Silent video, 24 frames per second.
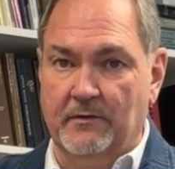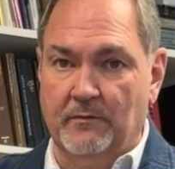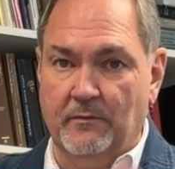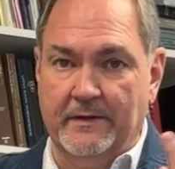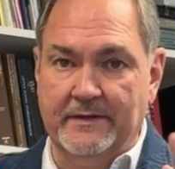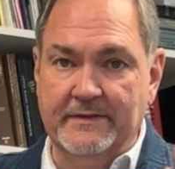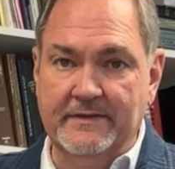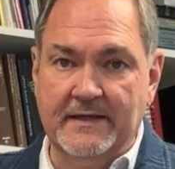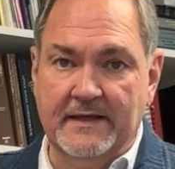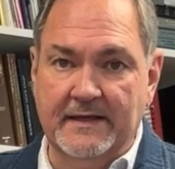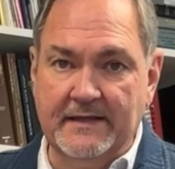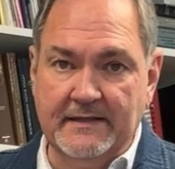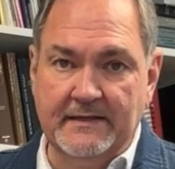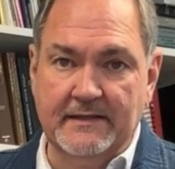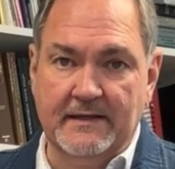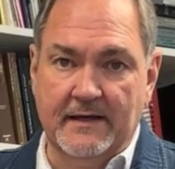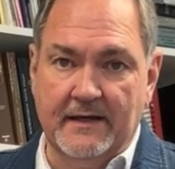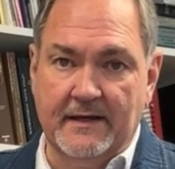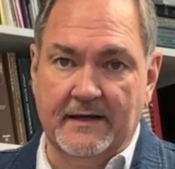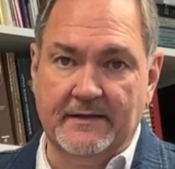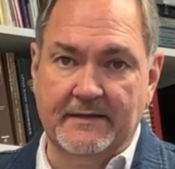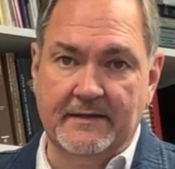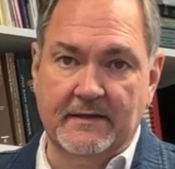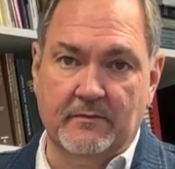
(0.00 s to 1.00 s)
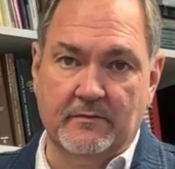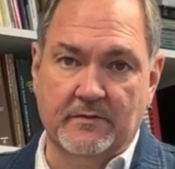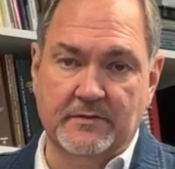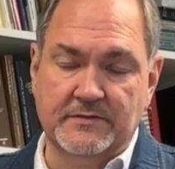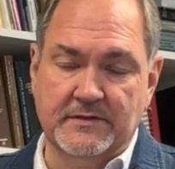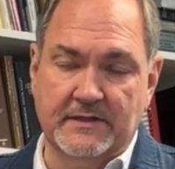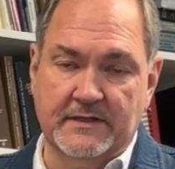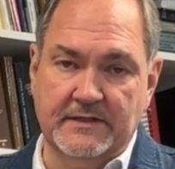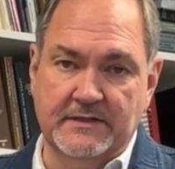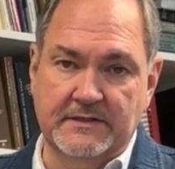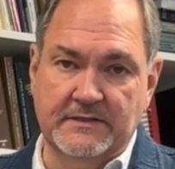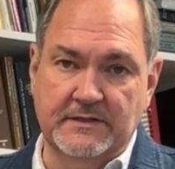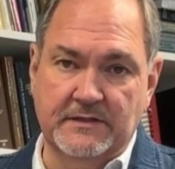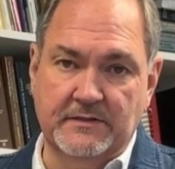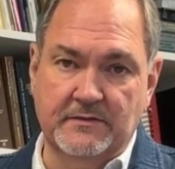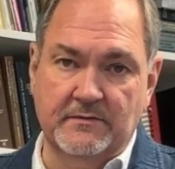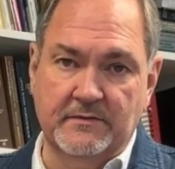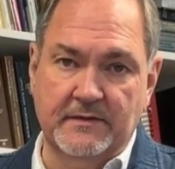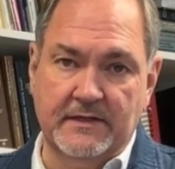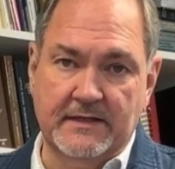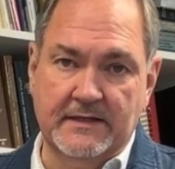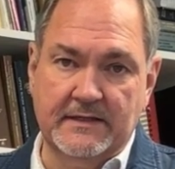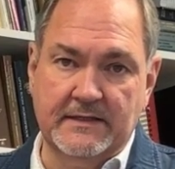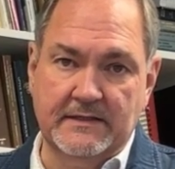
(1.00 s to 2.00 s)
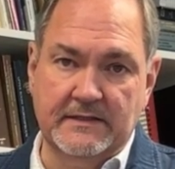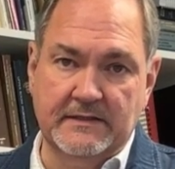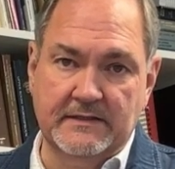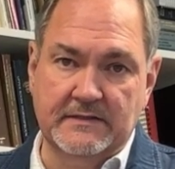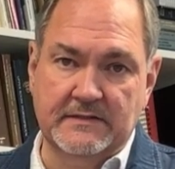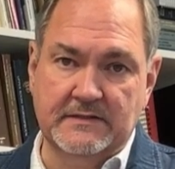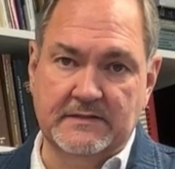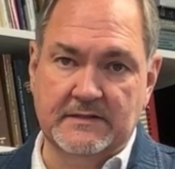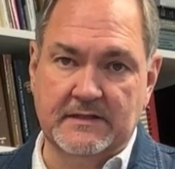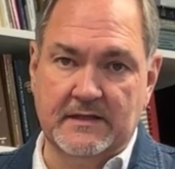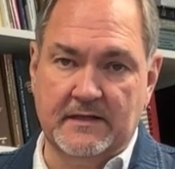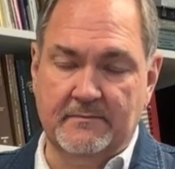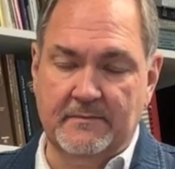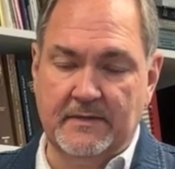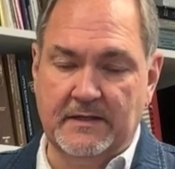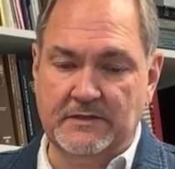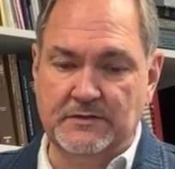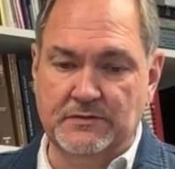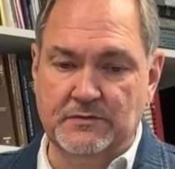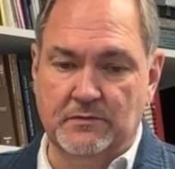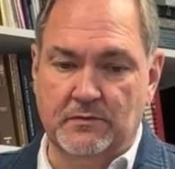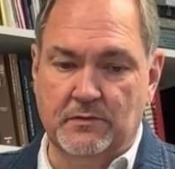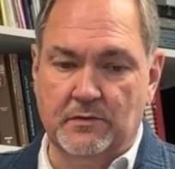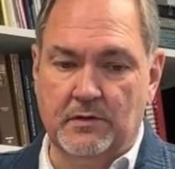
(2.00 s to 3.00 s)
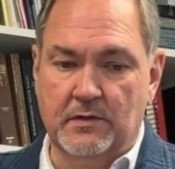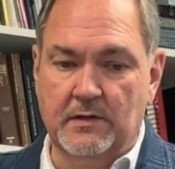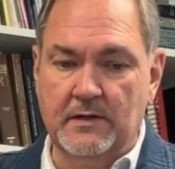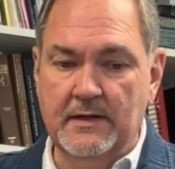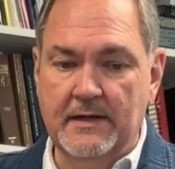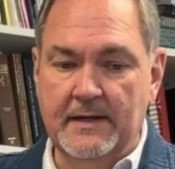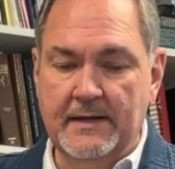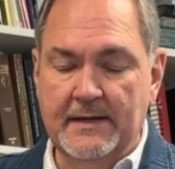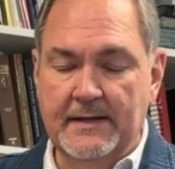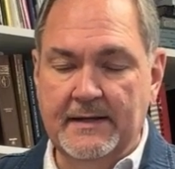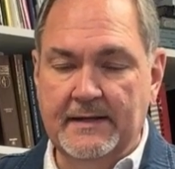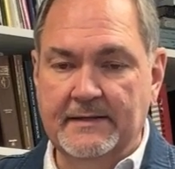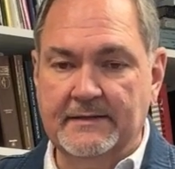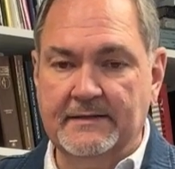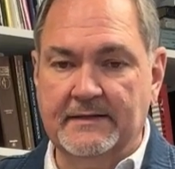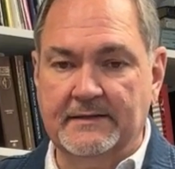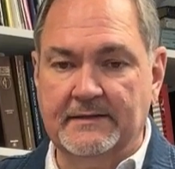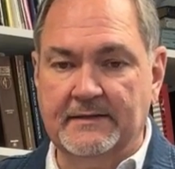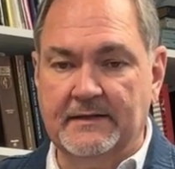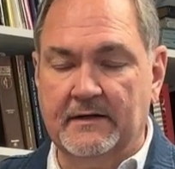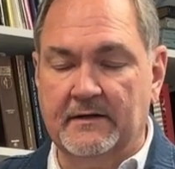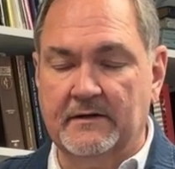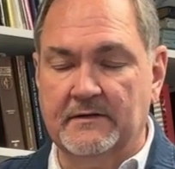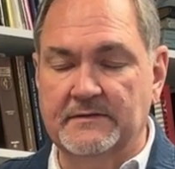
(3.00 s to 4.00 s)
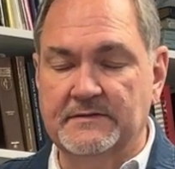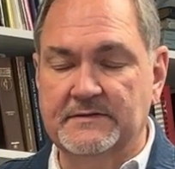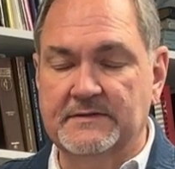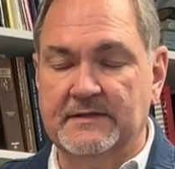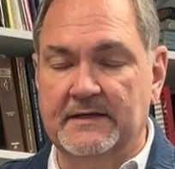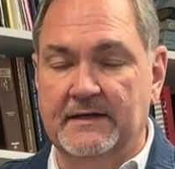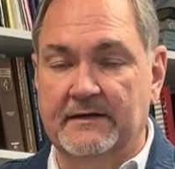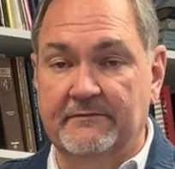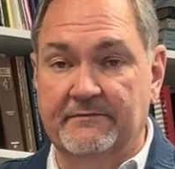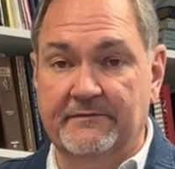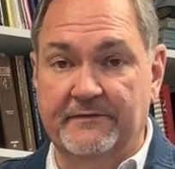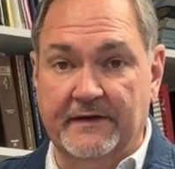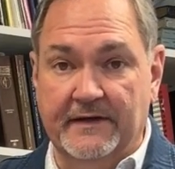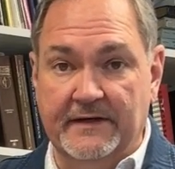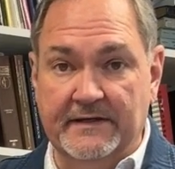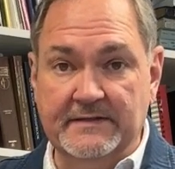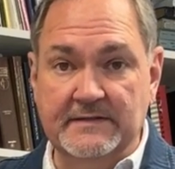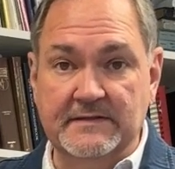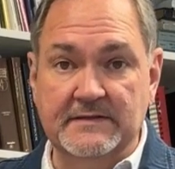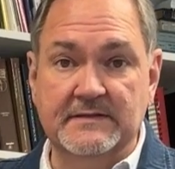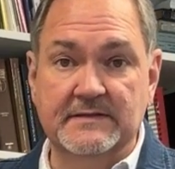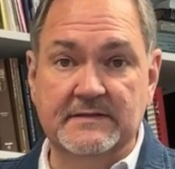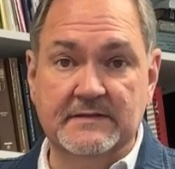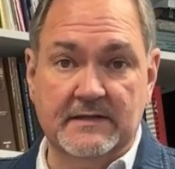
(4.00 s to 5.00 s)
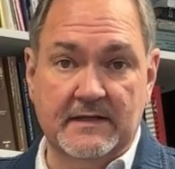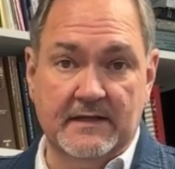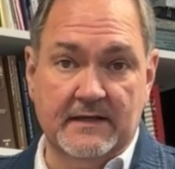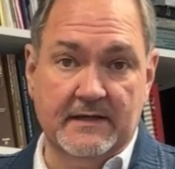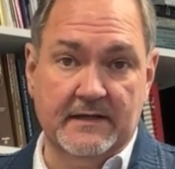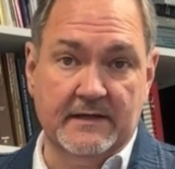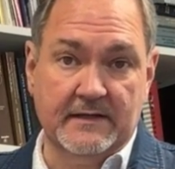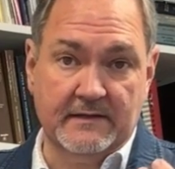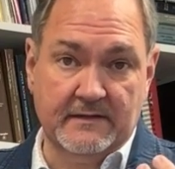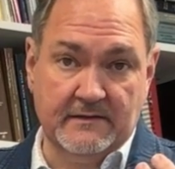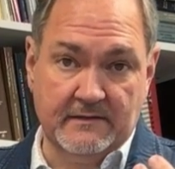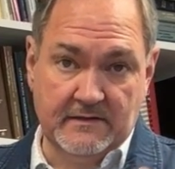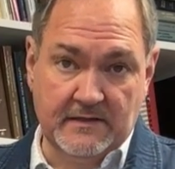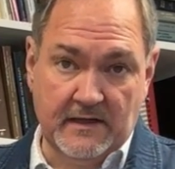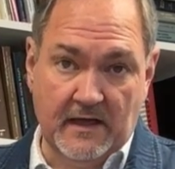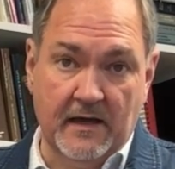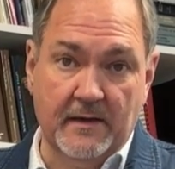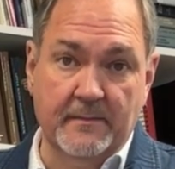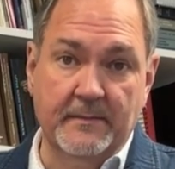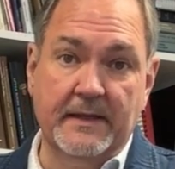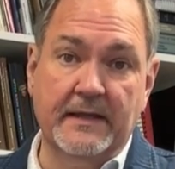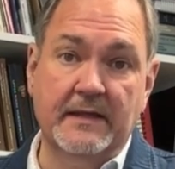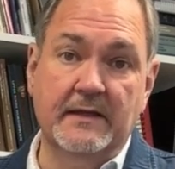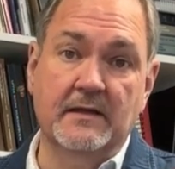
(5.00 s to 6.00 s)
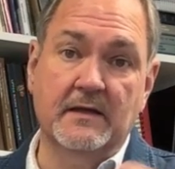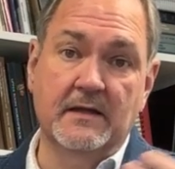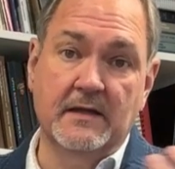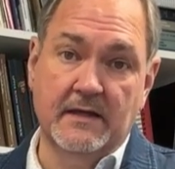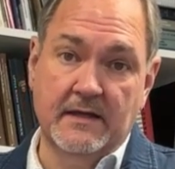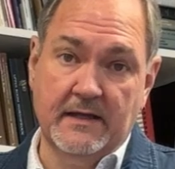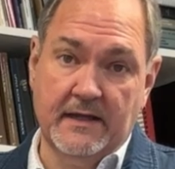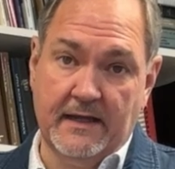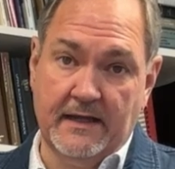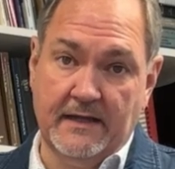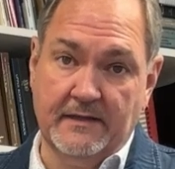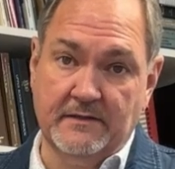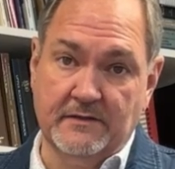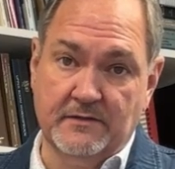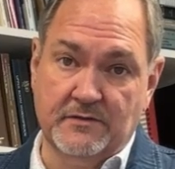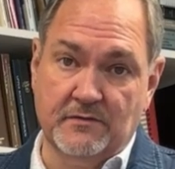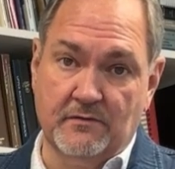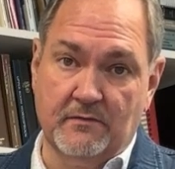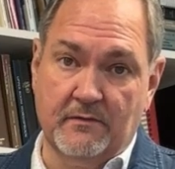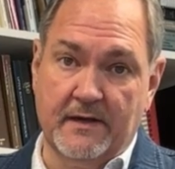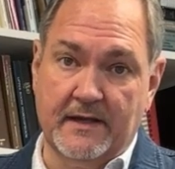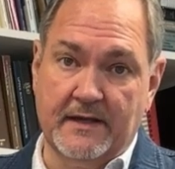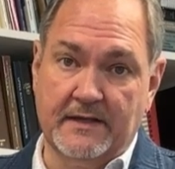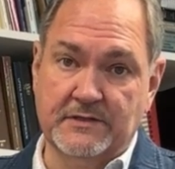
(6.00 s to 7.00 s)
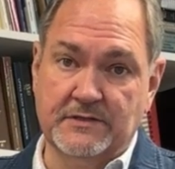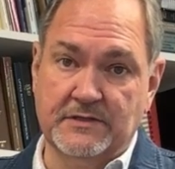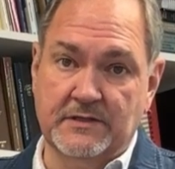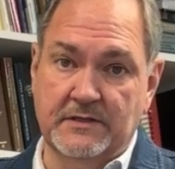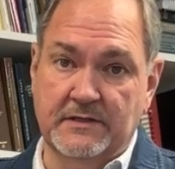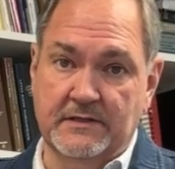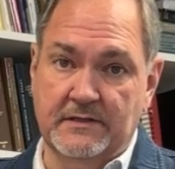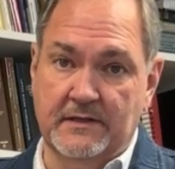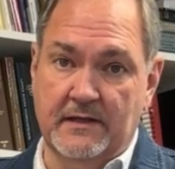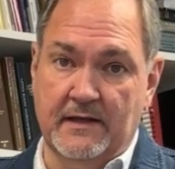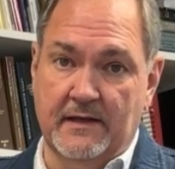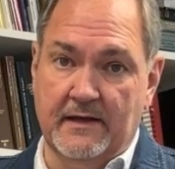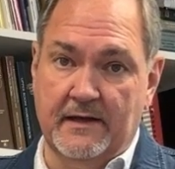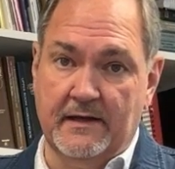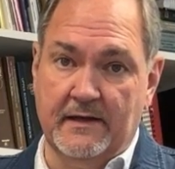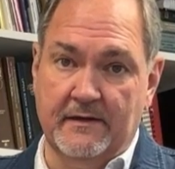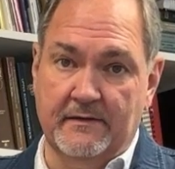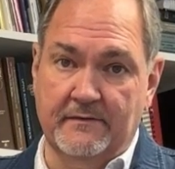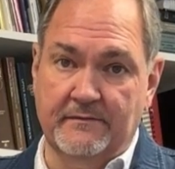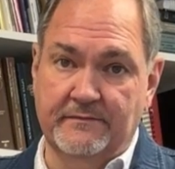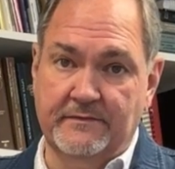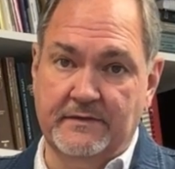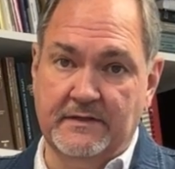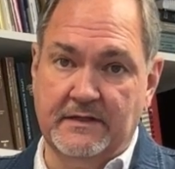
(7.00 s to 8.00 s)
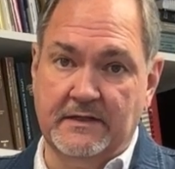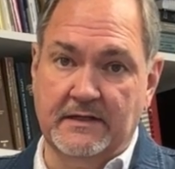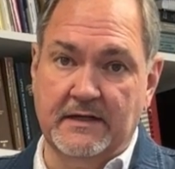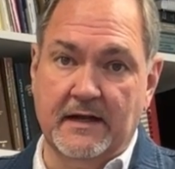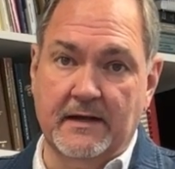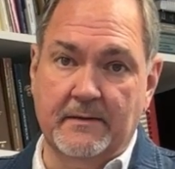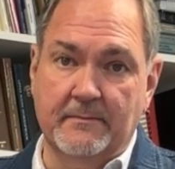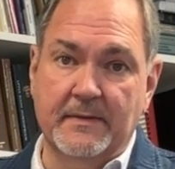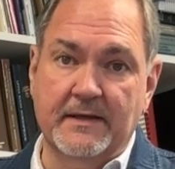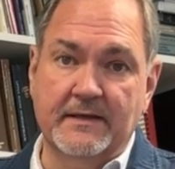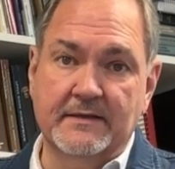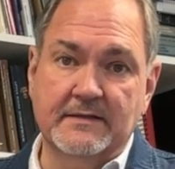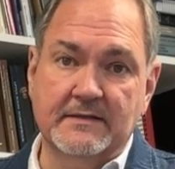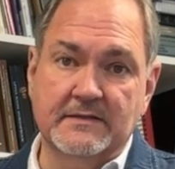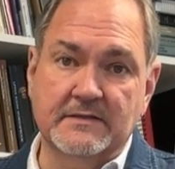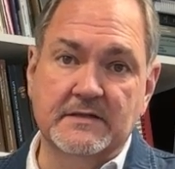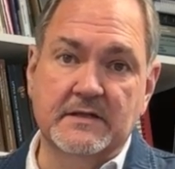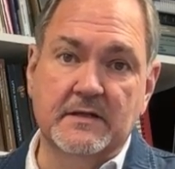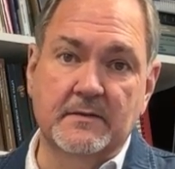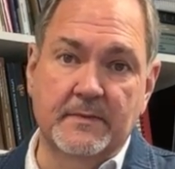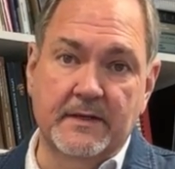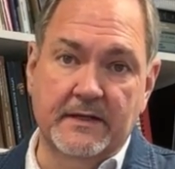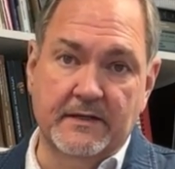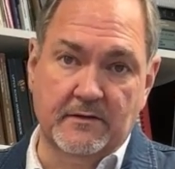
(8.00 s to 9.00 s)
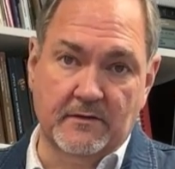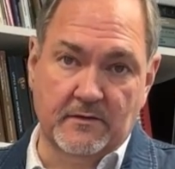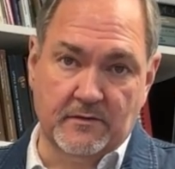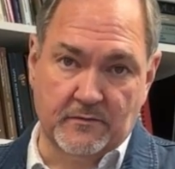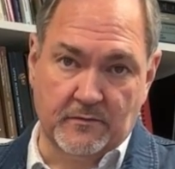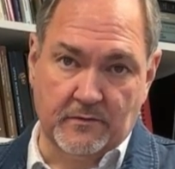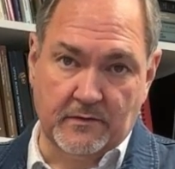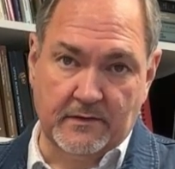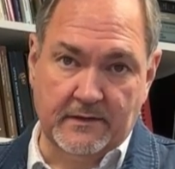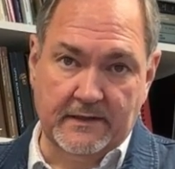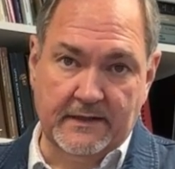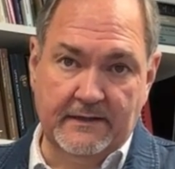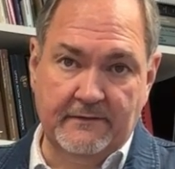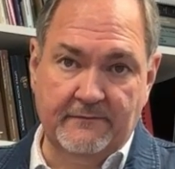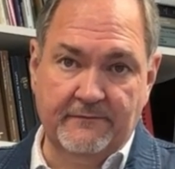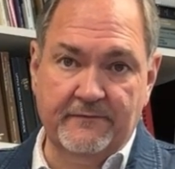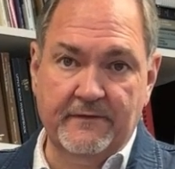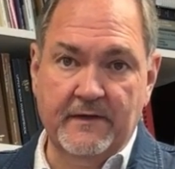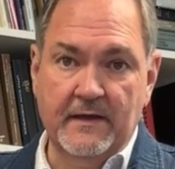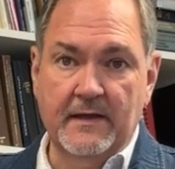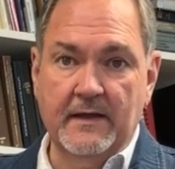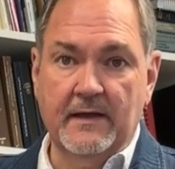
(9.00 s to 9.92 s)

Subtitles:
One thing that we're trying to do is make sure that there's funds coming in the direction of the United Methodist Committee on Relief.